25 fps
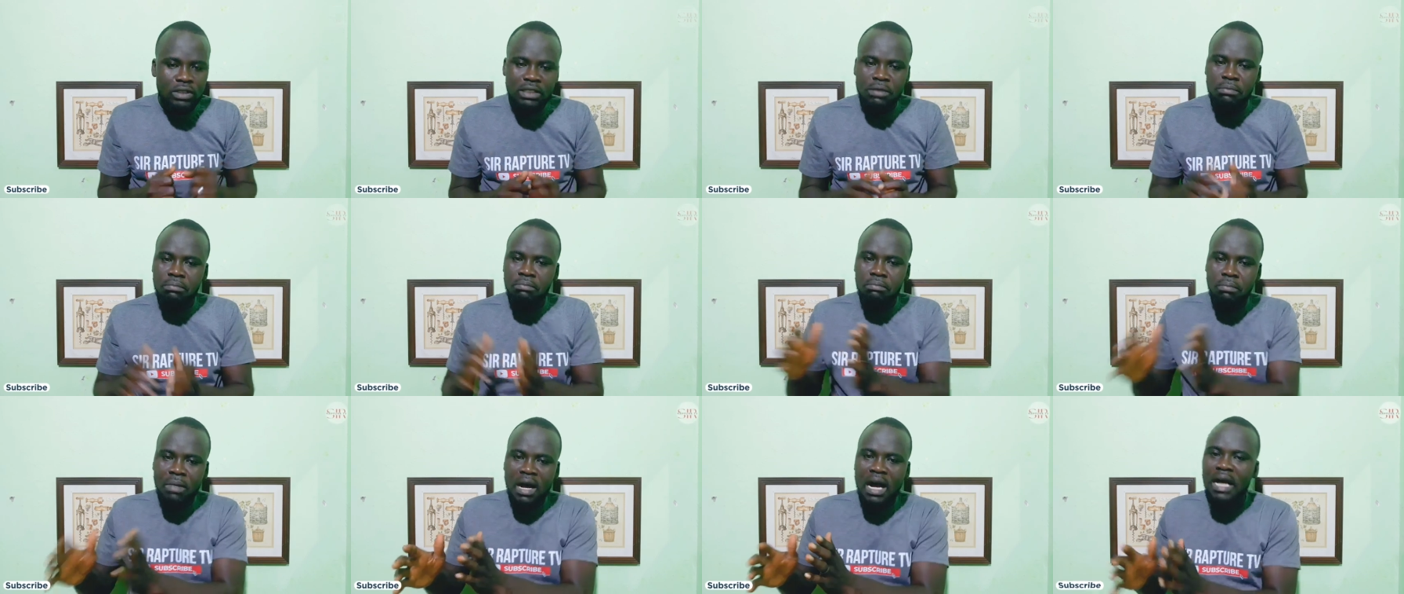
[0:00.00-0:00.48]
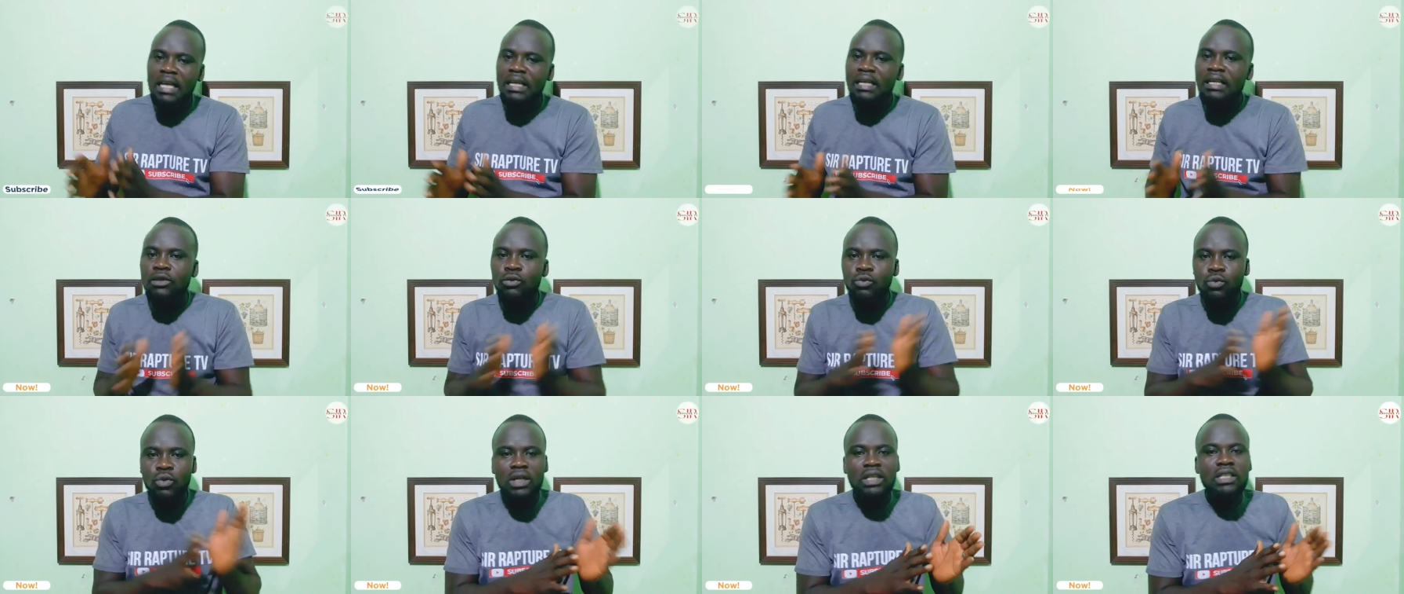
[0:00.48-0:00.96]
the man,
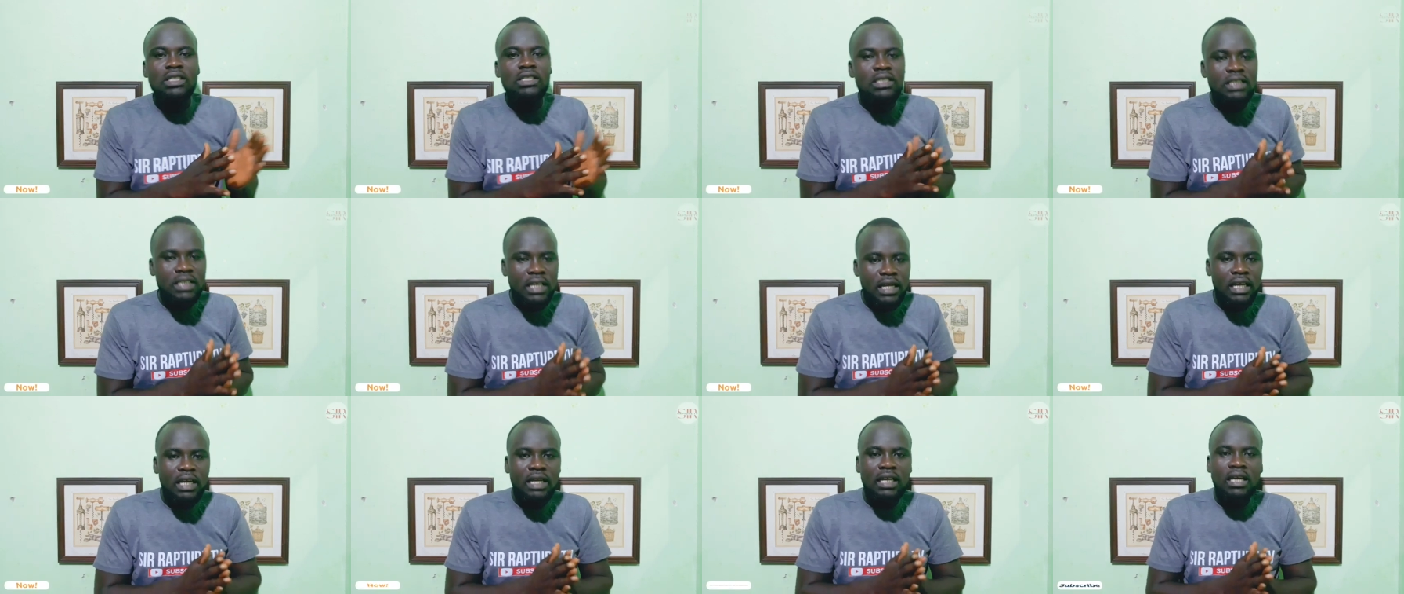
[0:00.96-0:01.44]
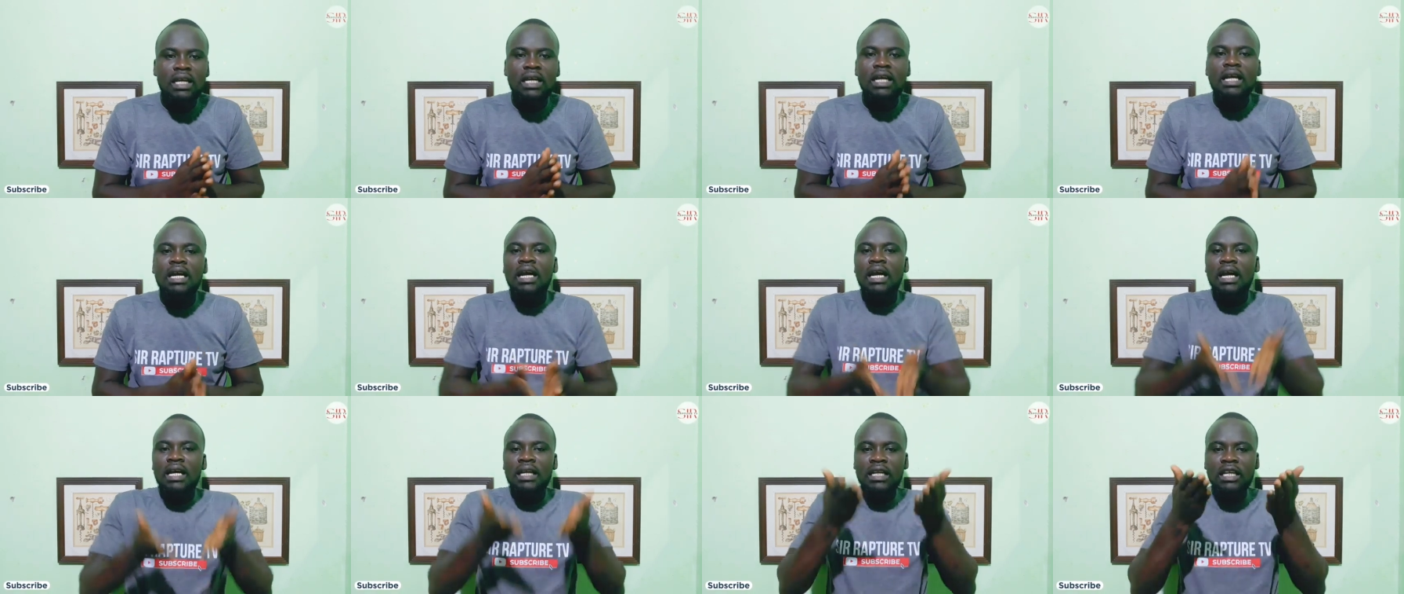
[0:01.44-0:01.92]
Lil Wayne said.
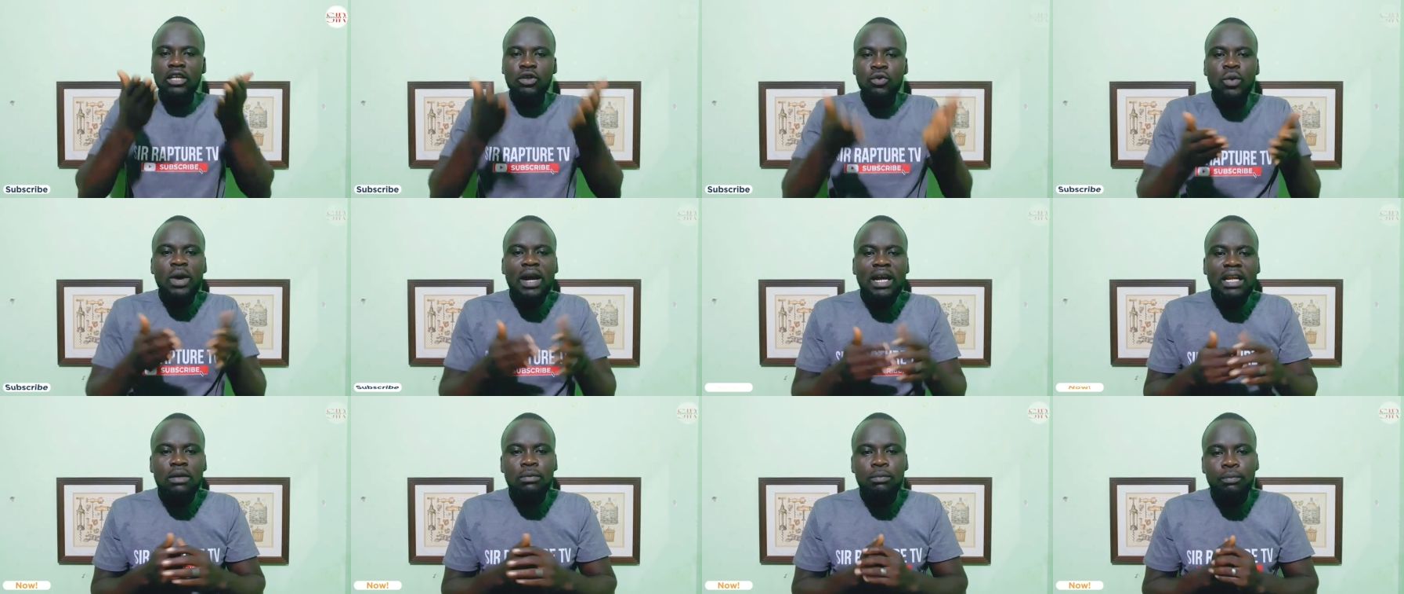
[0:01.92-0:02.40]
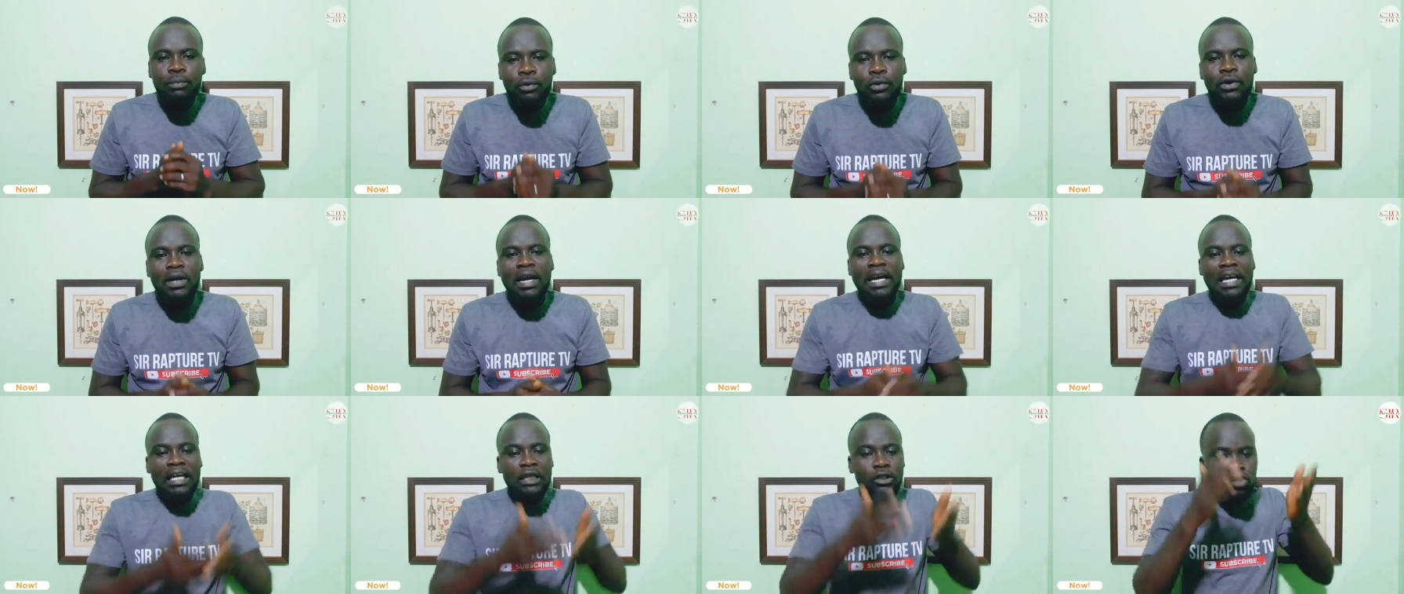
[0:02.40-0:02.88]
Lil Wayne put
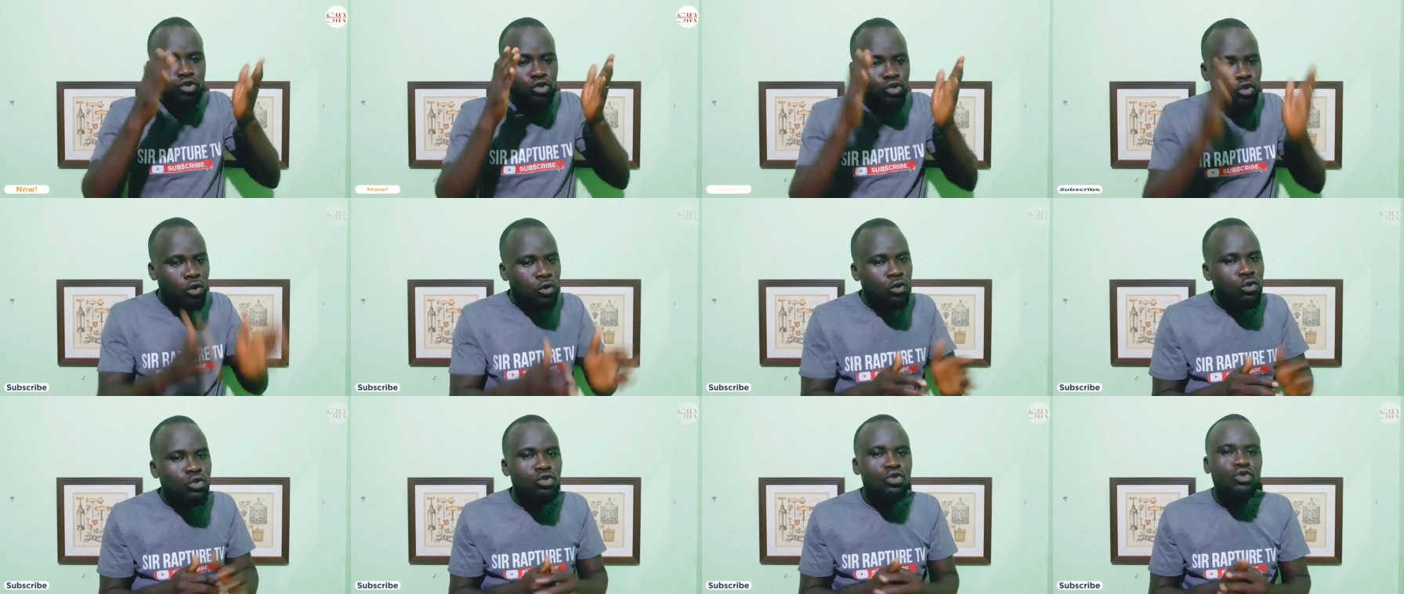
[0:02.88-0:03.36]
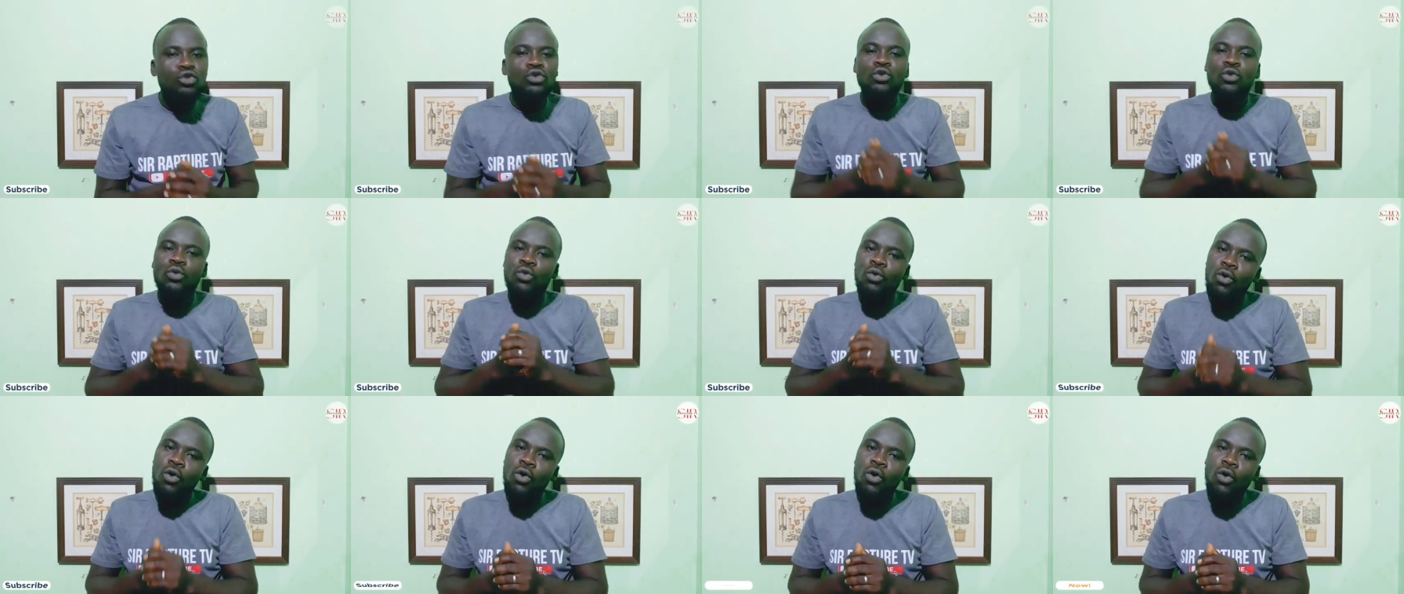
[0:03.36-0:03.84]
an introduce
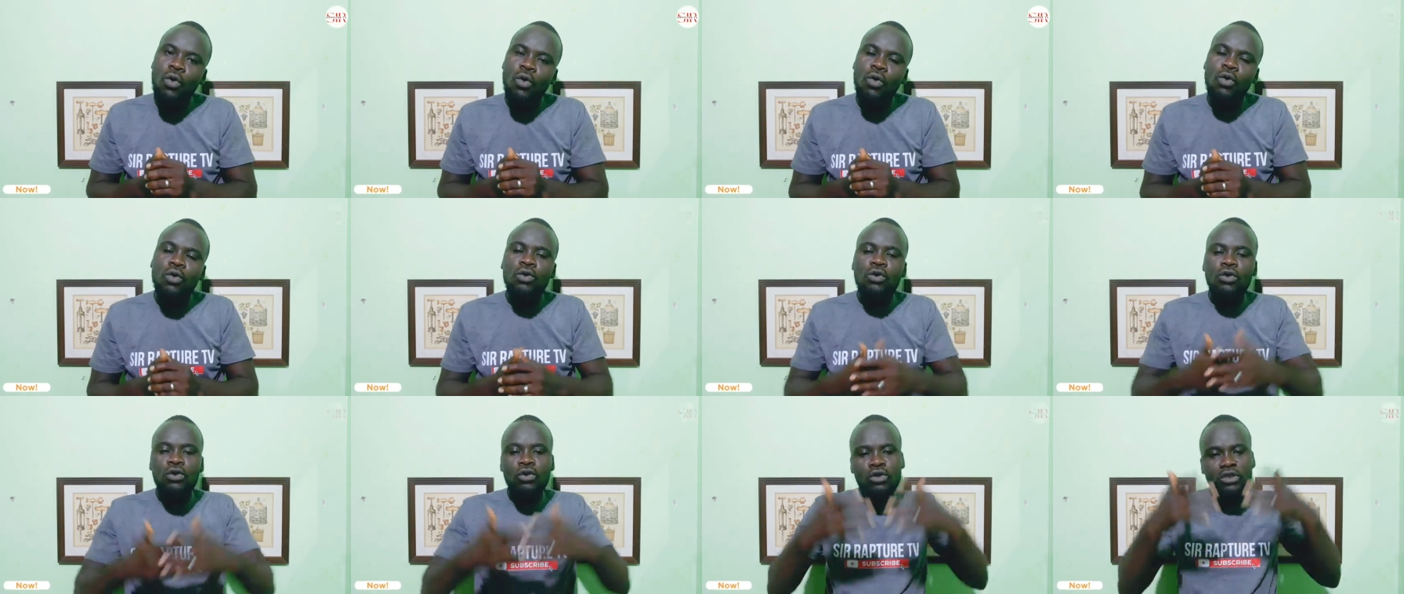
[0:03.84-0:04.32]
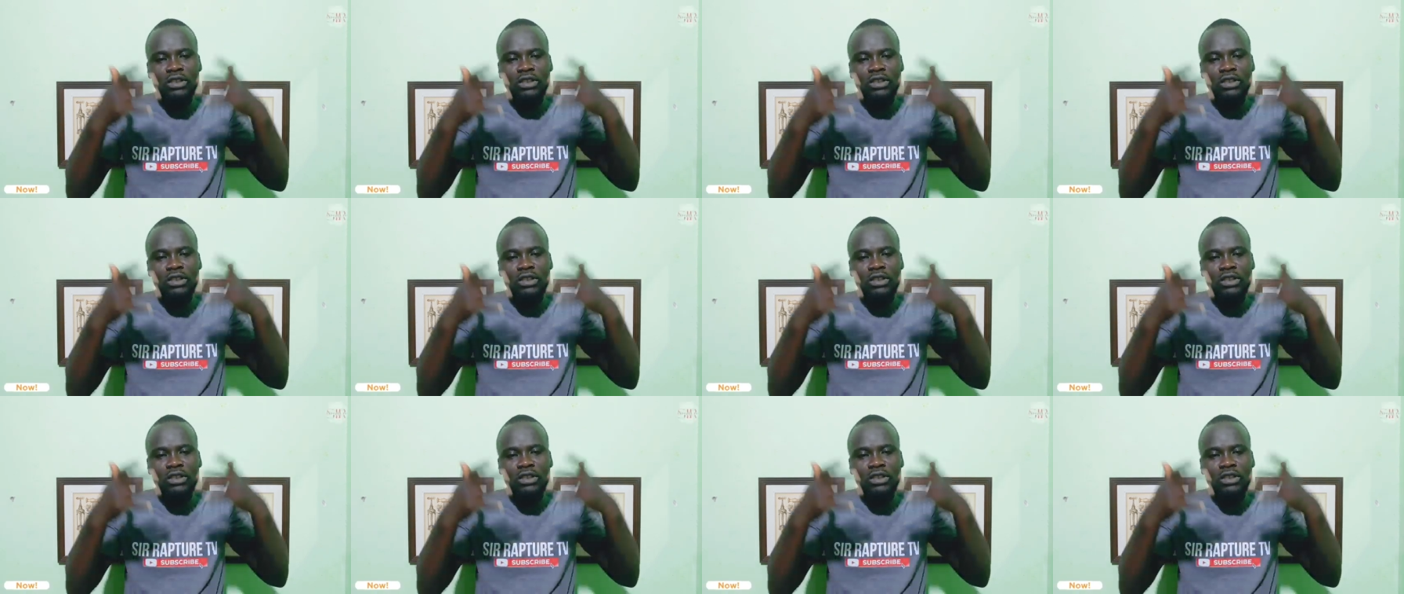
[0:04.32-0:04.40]
to call